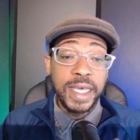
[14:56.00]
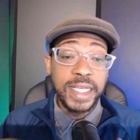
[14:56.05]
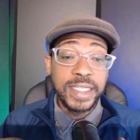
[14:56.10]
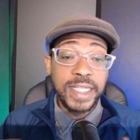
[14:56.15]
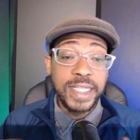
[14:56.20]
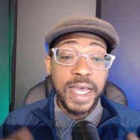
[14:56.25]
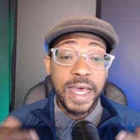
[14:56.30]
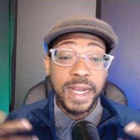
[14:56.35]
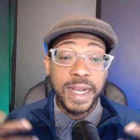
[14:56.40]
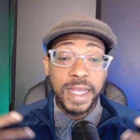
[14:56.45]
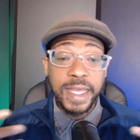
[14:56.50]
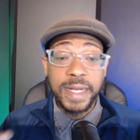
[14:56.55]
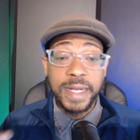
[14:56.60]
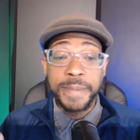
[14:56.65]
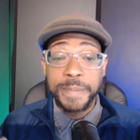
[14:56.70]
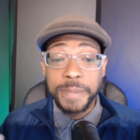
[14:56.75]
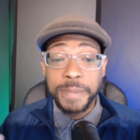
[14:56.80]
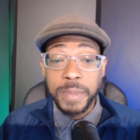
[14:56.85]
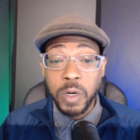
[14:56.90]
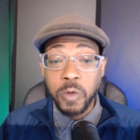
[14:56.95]
is that
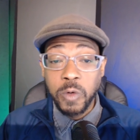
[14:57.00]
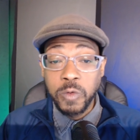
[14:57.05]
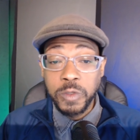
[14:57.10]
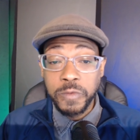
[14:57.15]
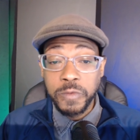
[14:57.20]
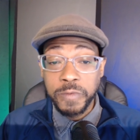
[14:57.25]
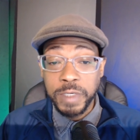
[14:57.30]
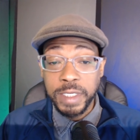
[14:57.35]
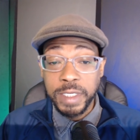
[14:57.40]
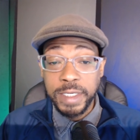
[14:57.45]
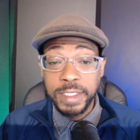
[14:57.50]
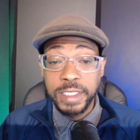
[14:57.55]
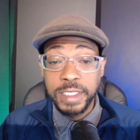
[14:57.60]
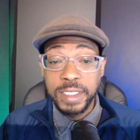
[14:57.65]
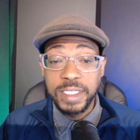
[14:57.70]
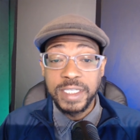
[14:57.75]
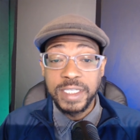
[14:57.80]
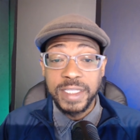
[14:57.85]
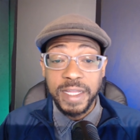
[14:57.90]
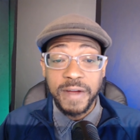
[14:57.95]
in most
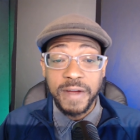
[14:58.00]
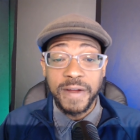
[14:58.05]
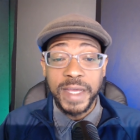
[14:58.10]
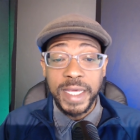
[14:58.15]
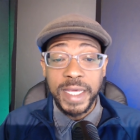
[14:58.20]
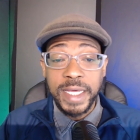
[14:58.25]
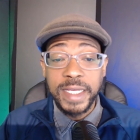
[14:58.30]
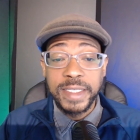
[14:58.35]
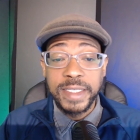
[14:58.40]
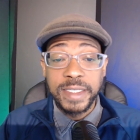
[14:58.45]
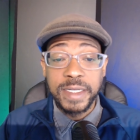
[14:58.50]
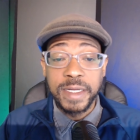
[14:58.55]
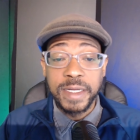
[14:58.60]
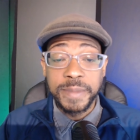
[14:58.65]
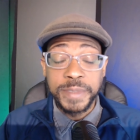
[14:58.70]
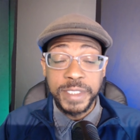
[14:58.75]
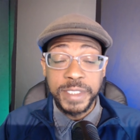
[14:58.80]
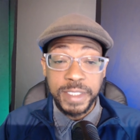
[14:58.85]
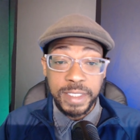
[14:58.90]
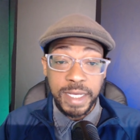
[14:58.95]
religions, there is an
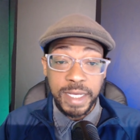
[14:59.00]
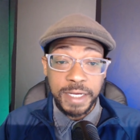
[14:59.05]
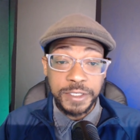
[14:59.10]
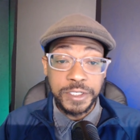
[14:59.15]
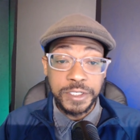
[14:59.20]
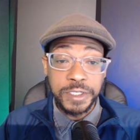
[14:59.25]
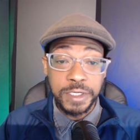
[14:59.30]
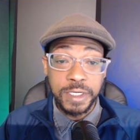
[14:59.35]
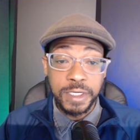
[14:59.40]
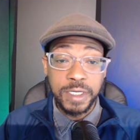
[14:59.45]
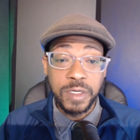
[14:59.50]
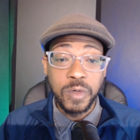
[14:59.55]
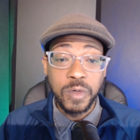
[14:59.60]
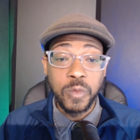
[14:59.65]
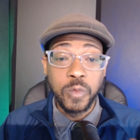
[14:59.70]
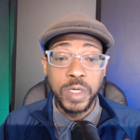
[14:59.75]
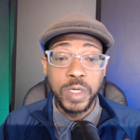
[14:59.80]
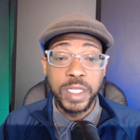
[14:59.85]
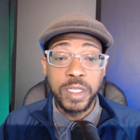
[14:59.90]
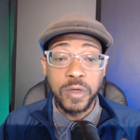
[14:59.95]

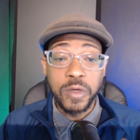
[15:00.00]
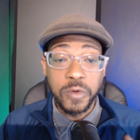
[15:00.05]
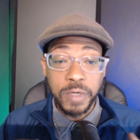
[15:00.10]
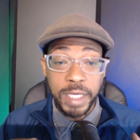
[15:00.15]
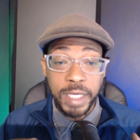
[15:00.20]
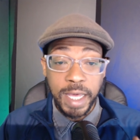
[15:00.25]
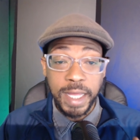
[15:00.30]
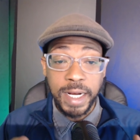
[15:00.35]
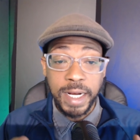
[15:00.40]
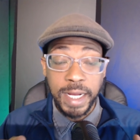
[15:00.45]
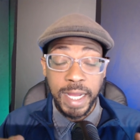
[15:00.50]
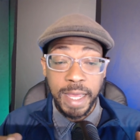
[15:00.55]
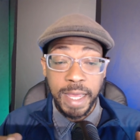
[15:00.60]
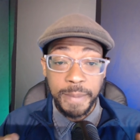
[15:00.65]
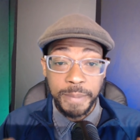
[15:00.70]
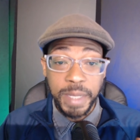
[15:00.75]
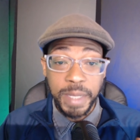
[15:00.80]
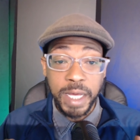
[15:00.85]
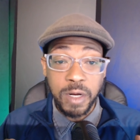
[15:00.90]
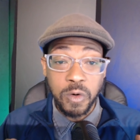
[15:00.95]
obsession with creating
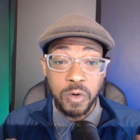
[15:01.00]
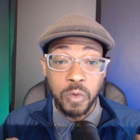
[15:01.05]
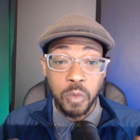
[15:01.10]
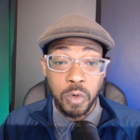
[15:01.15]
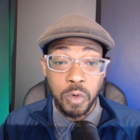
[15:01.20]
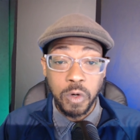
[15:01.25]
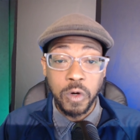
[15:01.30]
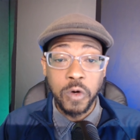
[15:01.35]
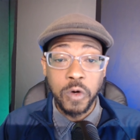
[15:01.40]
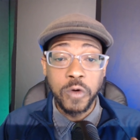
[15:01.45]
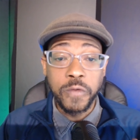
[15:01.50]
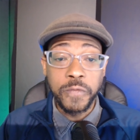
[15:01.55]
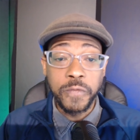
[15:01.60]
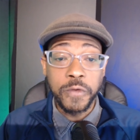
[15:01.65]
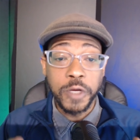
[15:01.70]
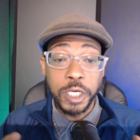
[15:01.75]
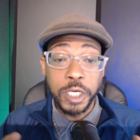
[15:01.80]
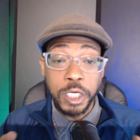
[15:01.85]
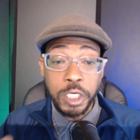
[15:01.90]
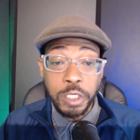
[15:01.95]
a better world
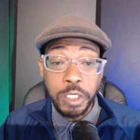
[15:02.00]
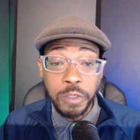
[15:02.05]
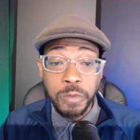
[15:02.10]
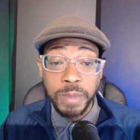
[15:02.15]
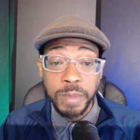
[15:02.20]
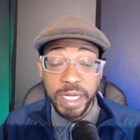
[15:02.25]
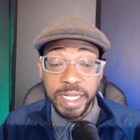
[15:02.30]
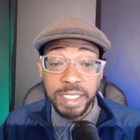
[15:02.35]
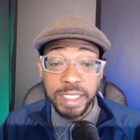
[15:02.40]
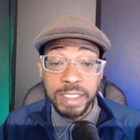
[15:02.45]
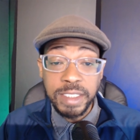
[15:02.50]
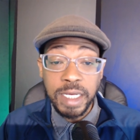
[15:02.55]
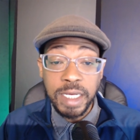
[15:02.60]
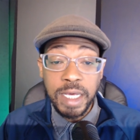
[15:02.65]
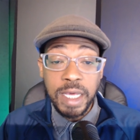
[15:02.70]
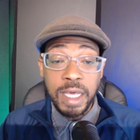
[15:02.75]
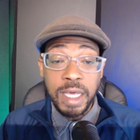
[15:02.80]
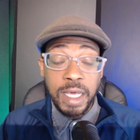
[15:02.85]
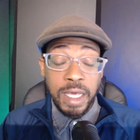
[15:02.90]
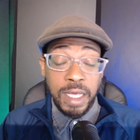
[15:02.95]
for humans.
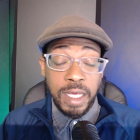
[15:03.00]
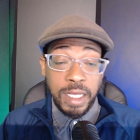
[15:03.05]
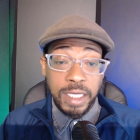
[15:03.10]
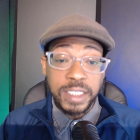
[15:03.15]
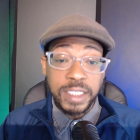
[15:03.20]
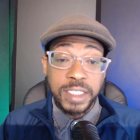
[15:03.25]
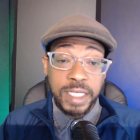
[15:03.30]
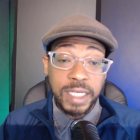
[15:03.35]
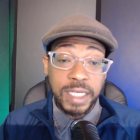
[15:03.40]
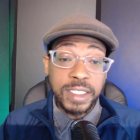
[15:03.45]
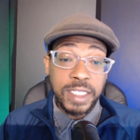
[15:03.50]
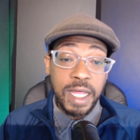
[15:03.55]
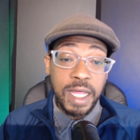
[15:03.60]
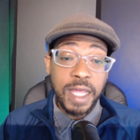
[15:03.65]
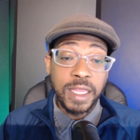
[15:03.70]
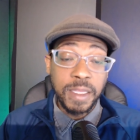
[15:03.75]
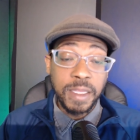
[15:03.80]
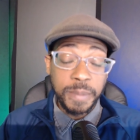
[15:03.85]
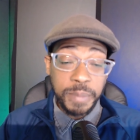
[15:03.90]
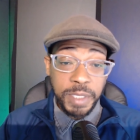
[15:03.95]
It's just
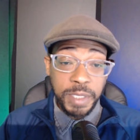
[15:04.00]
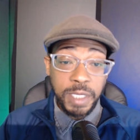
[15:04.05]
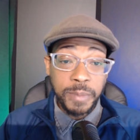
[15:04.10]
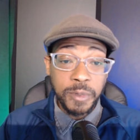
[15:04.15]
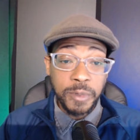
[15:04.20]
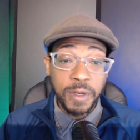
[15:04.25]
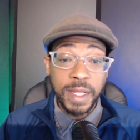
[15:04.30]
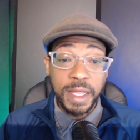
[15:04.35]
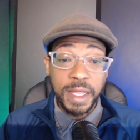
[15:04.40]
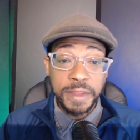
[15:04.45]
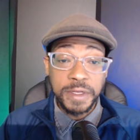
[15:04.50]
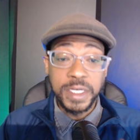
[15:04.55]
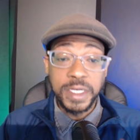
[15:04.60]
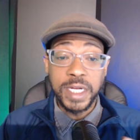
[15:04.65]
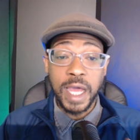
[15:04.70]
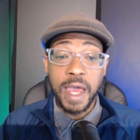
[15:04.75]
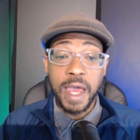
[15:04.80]
that the people at the